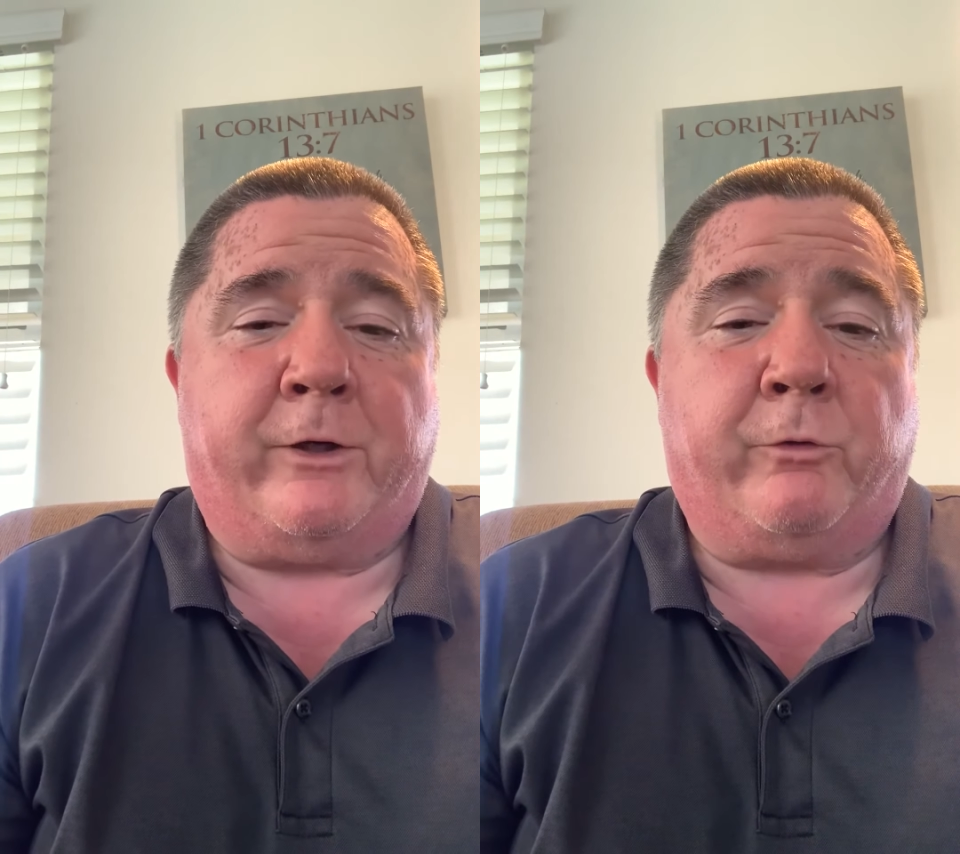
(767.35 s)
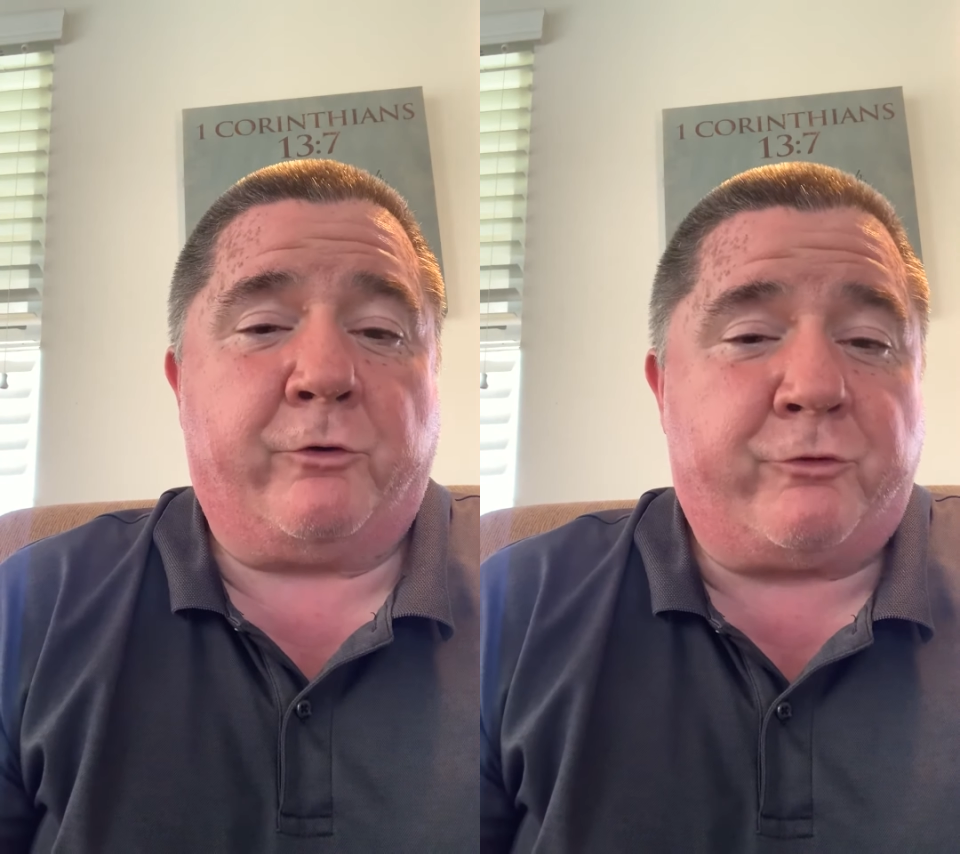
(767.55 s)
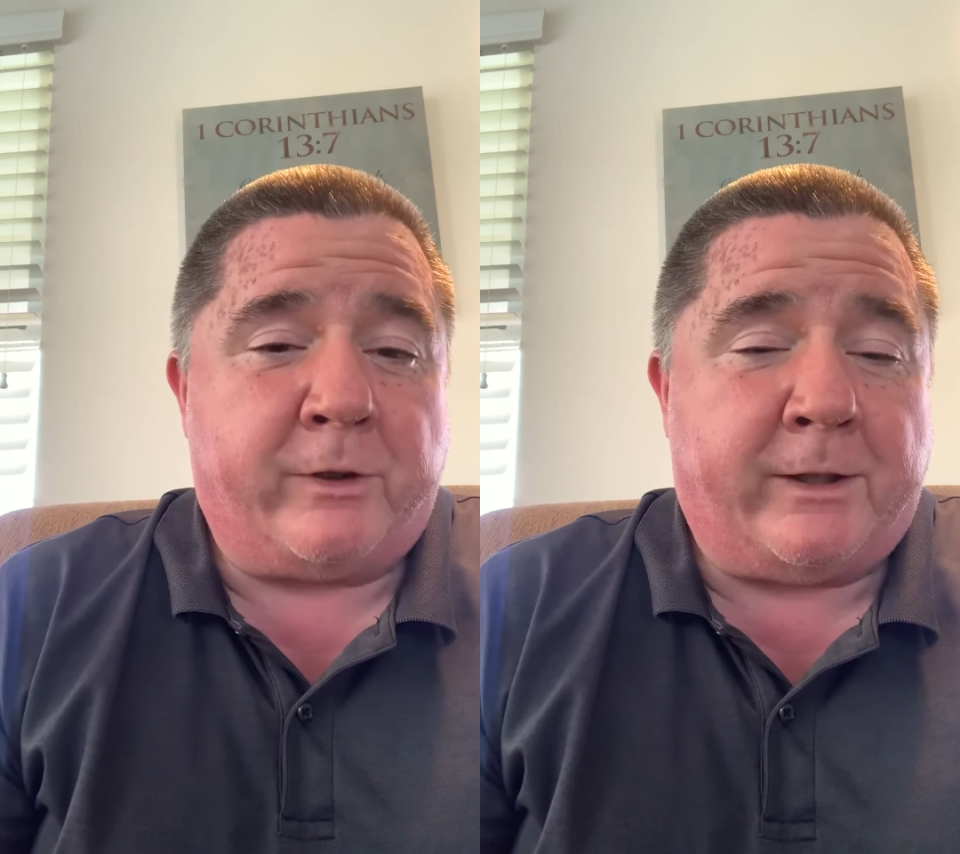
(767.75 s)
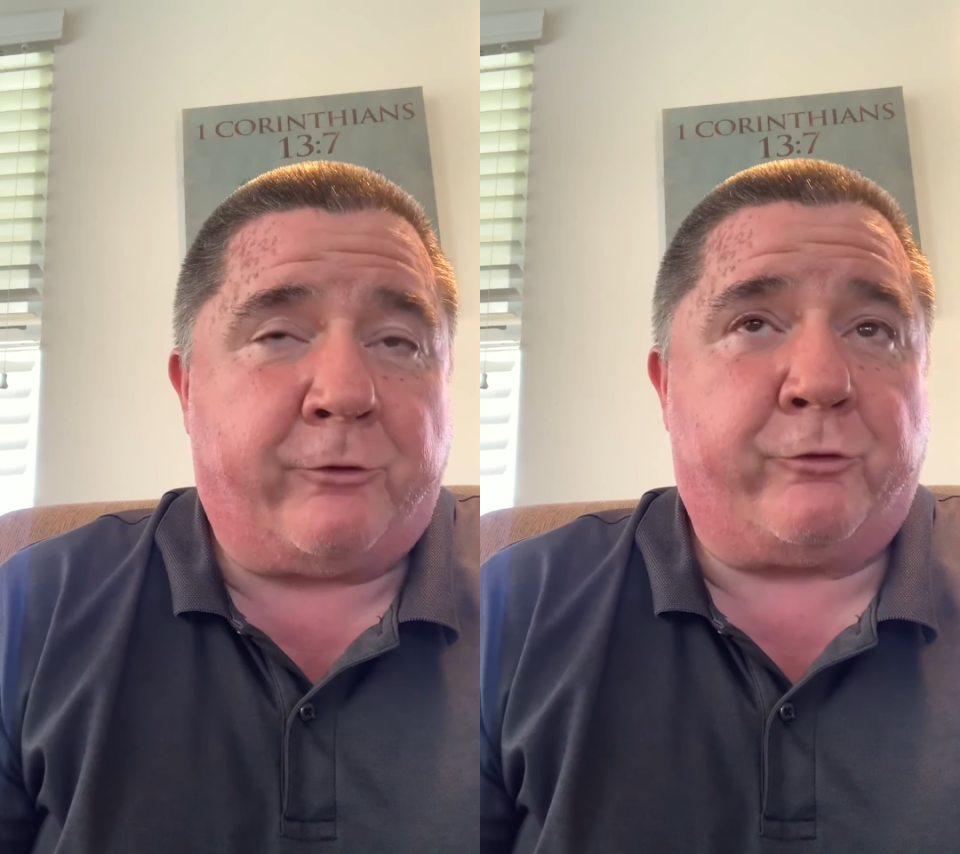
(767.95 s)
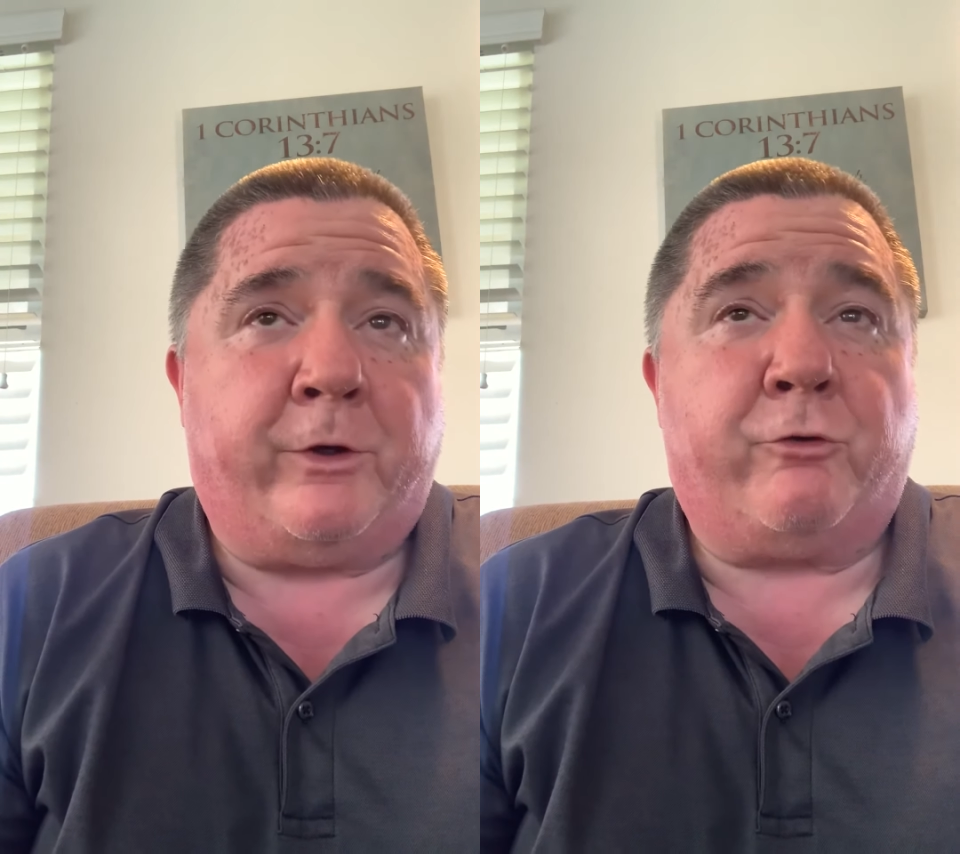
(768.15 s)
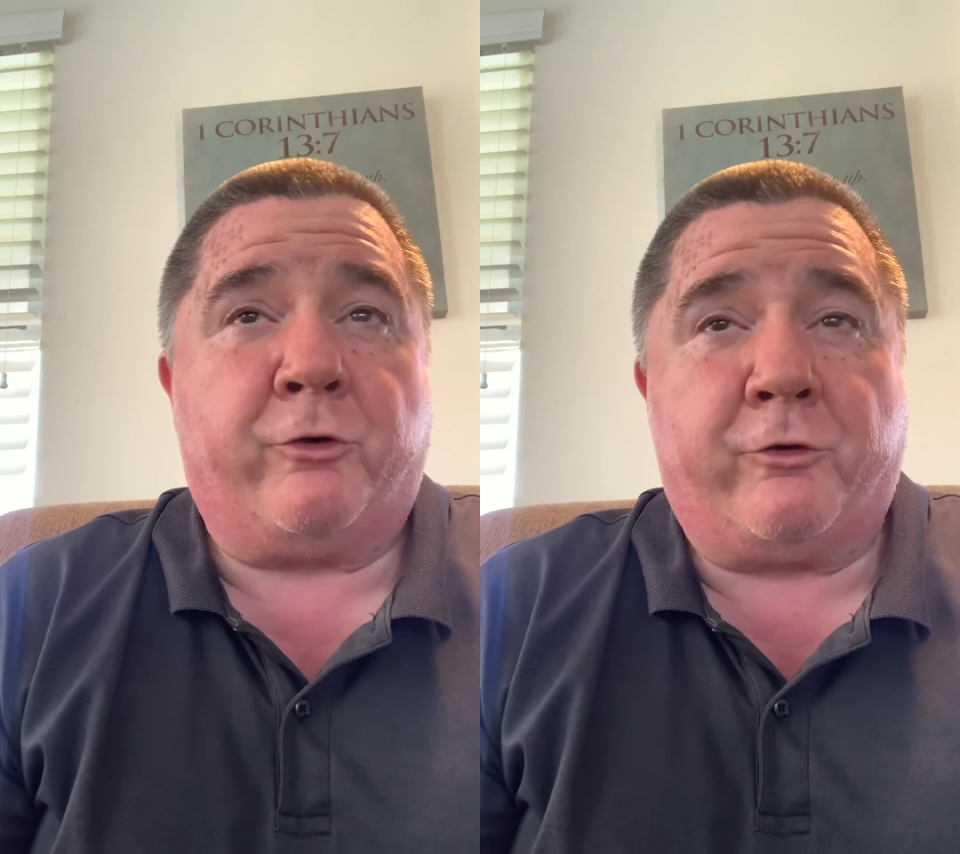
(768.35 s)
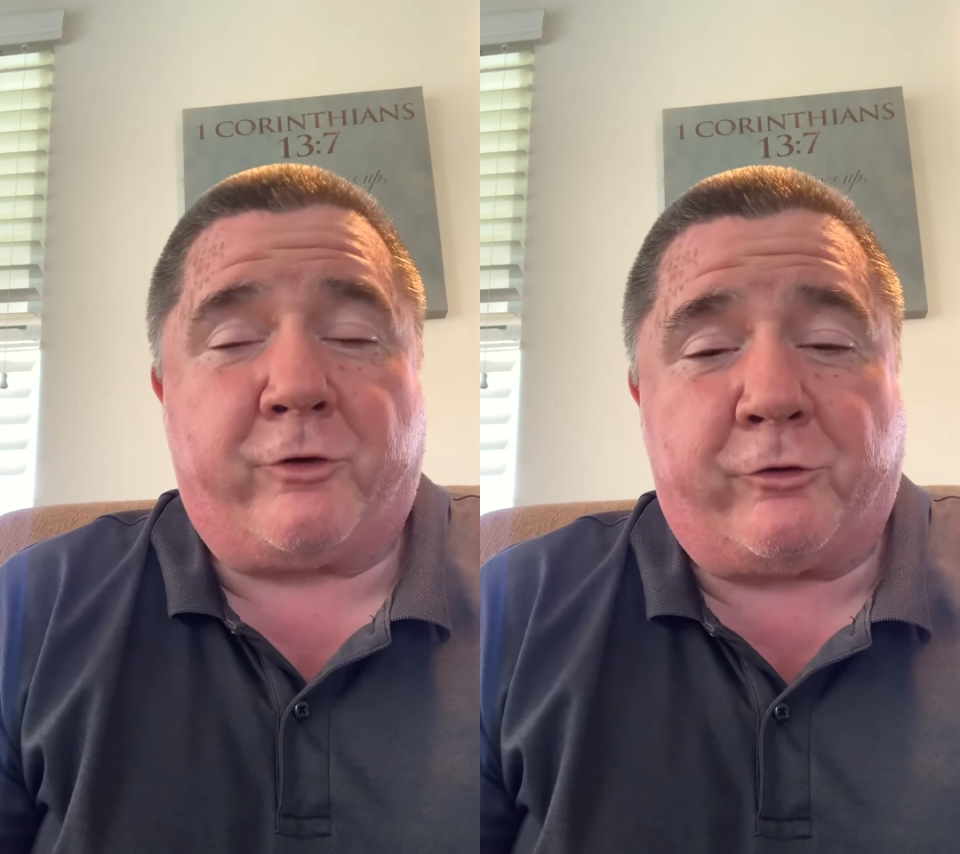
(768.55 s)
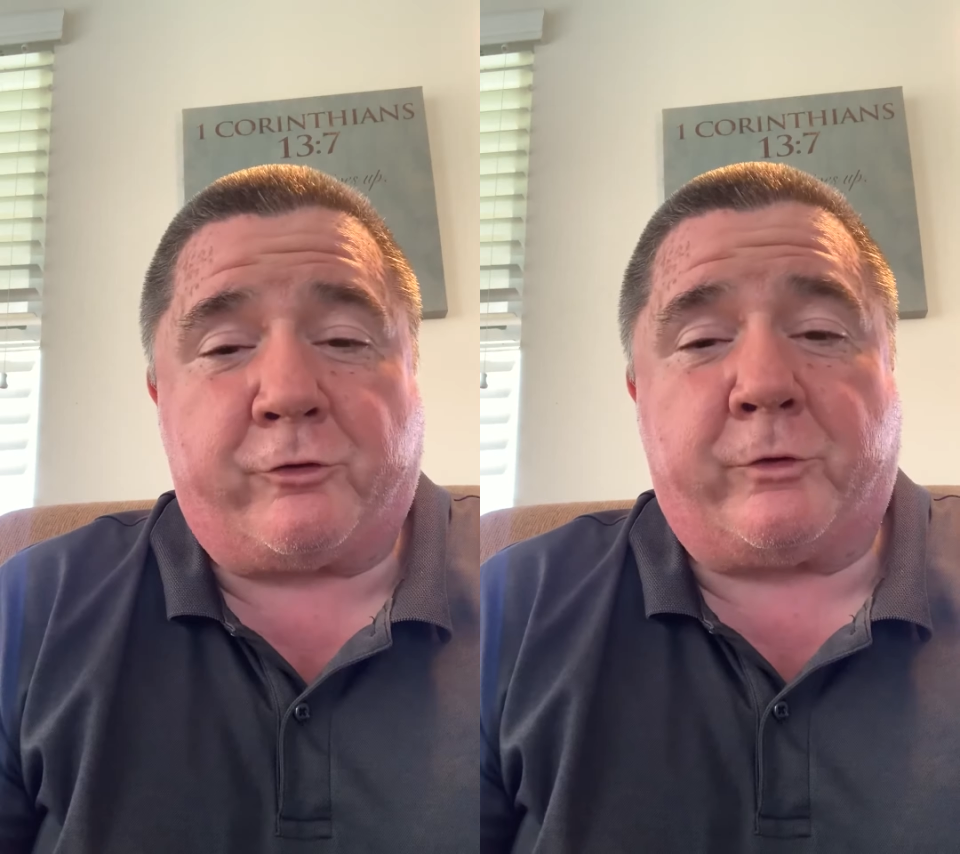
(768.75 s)
Christian history, church
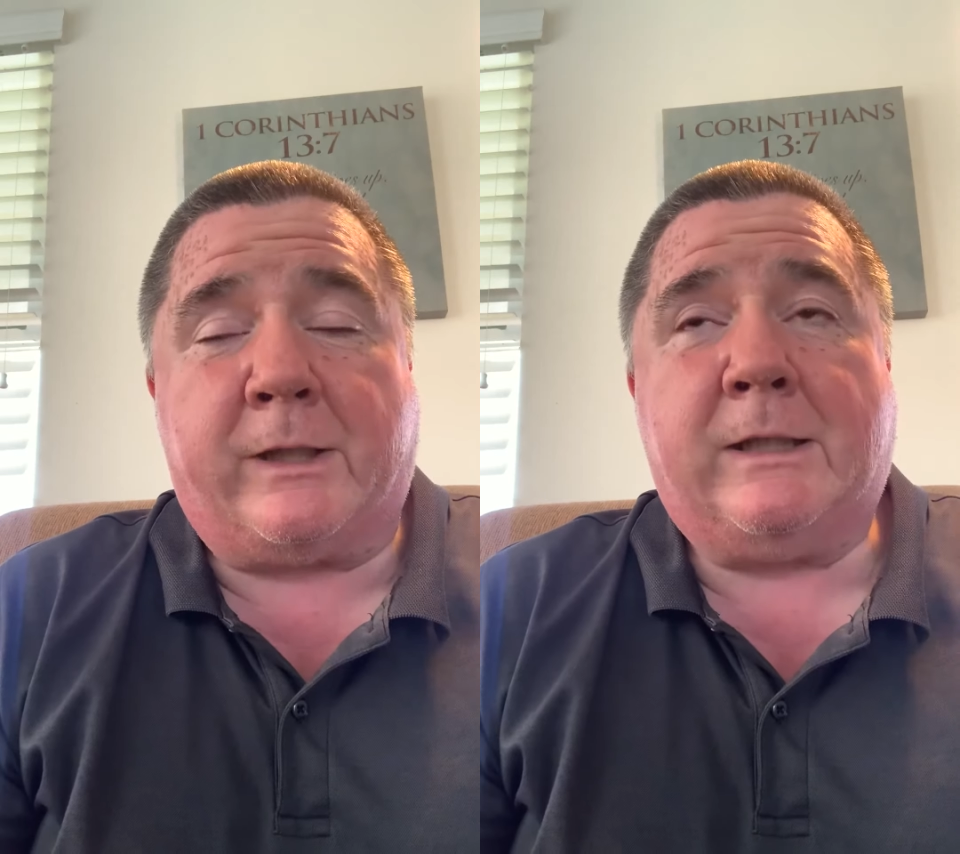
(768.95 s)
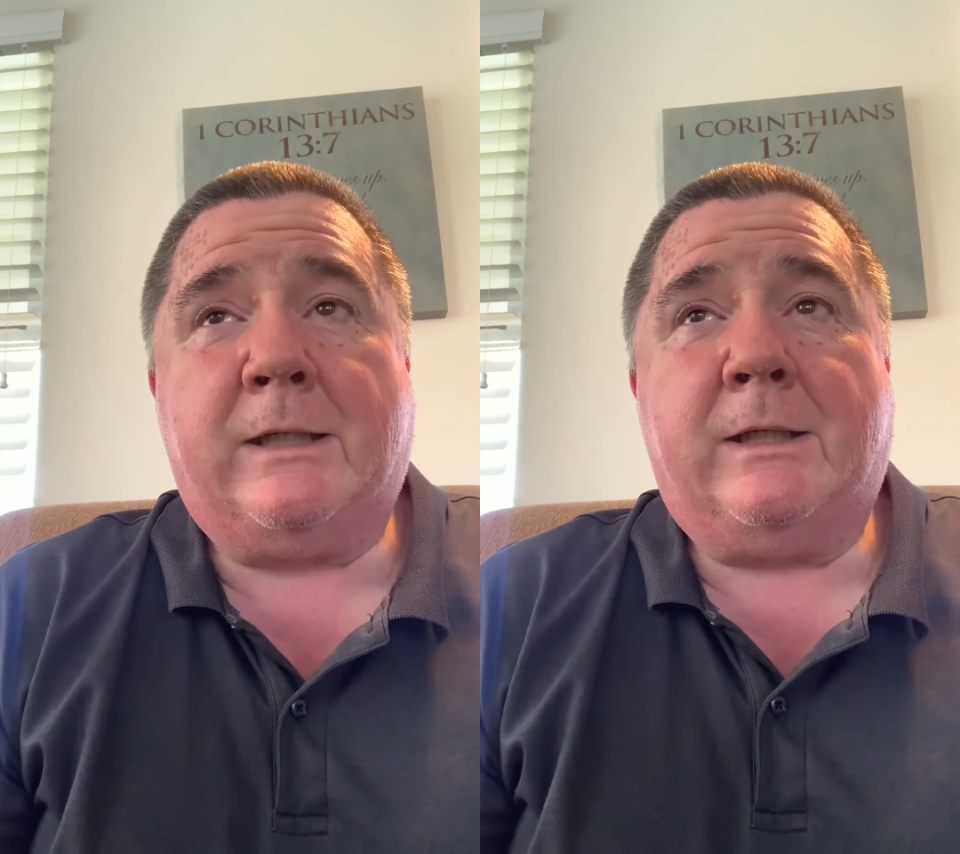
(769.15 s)
history.